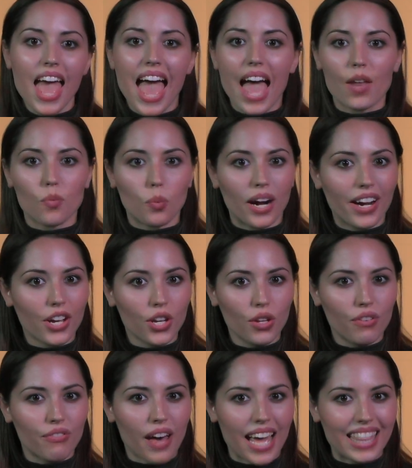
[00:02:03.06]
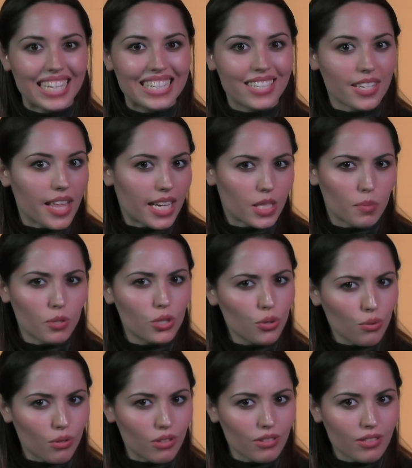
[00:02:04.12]
And where can you find these delectable
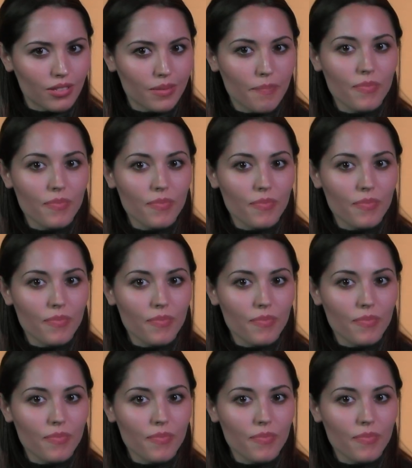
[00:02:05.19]
tools?